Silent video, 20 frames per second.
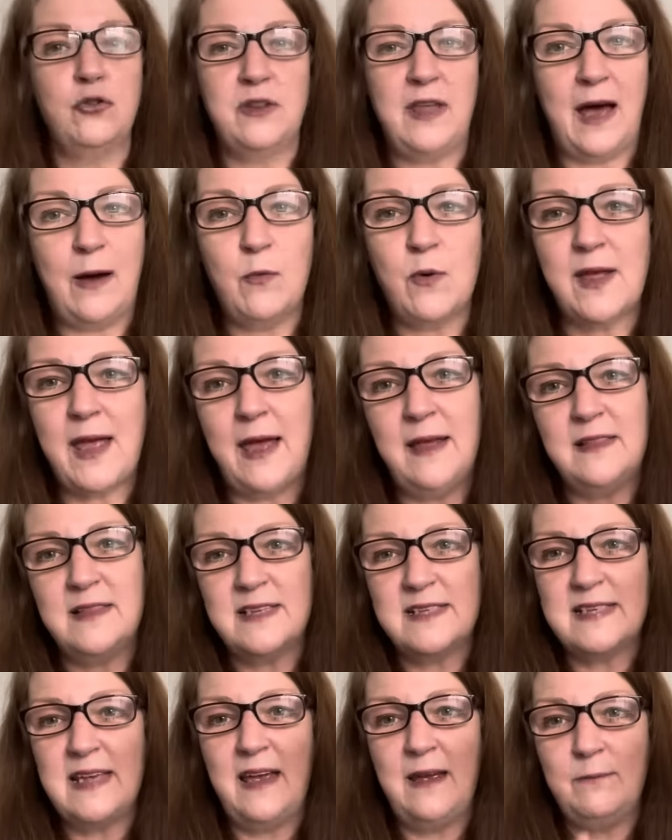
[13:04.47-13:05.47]
that I were getting the
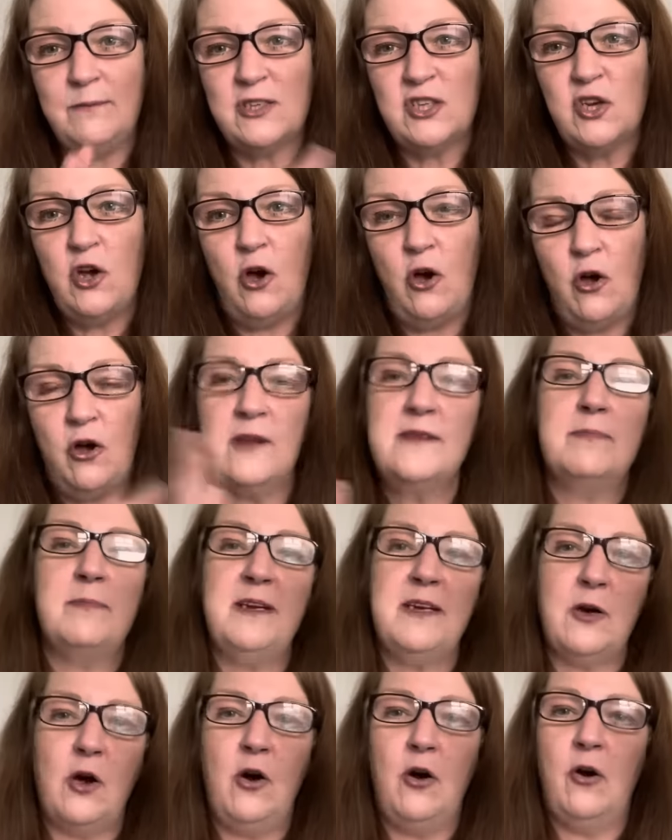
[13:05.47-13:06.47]
same sort as my
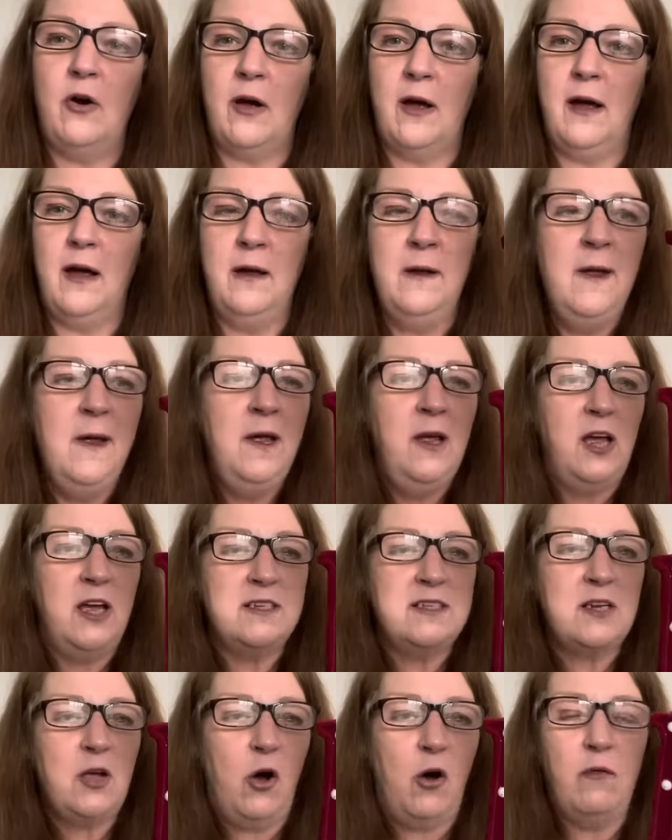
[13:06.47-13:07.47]
daughter
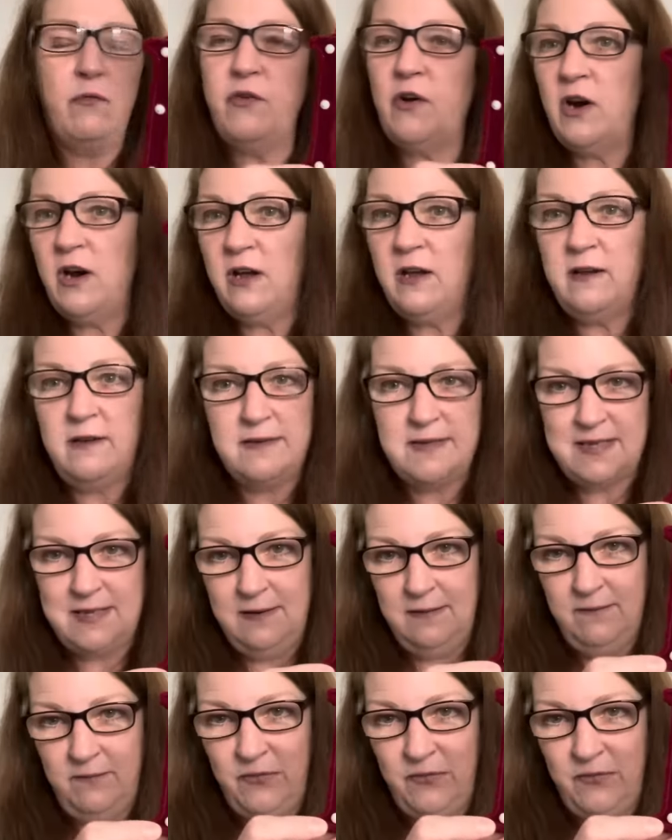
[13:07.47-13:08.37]
has got for hers.